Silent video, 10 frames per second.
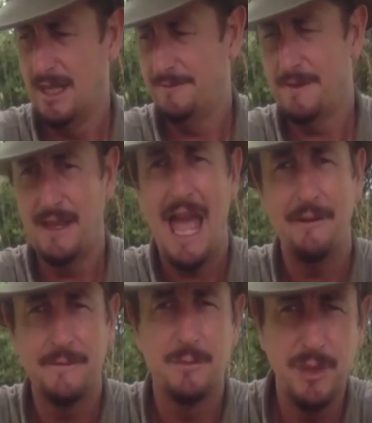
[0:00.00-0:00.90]
if they
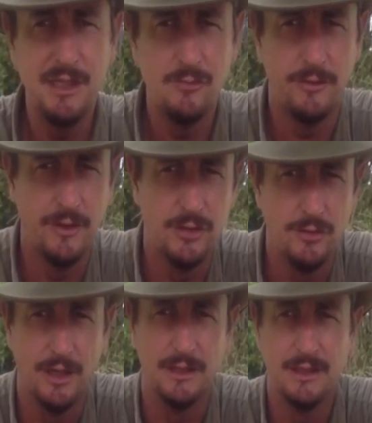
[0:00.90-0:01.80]
haven't been
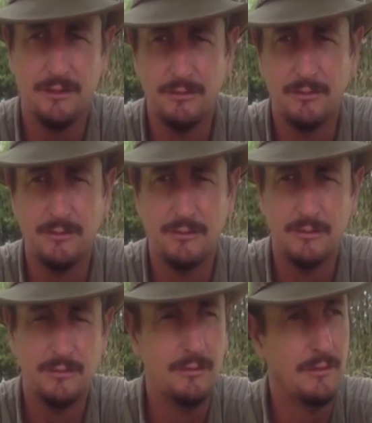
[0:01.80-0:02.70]
refrigerated
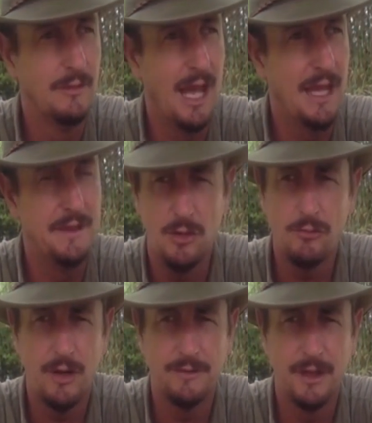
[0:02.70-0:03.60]
and they're not
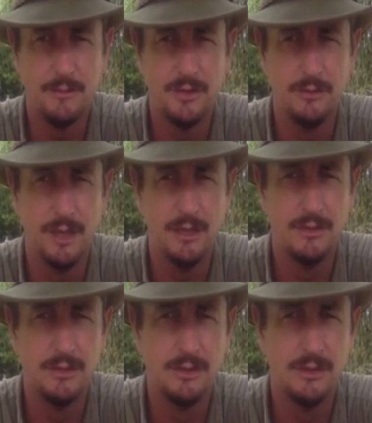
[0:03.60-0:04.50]
roughed up too
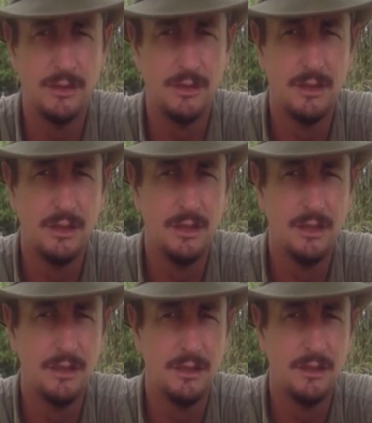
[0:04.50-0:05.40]
much,
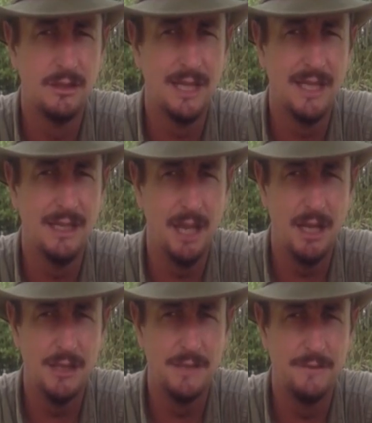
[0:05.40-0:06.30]
they
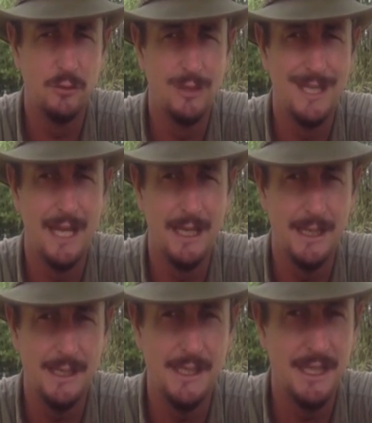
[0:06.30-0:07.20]
last for
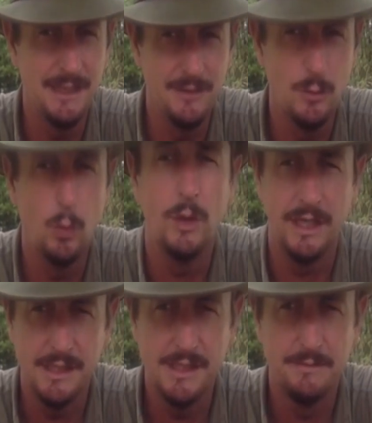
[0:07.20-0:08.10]
days, even
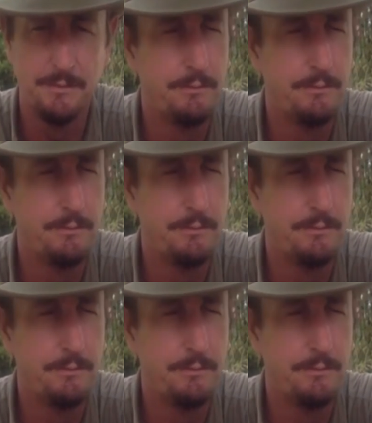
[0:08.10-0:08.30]
weeks.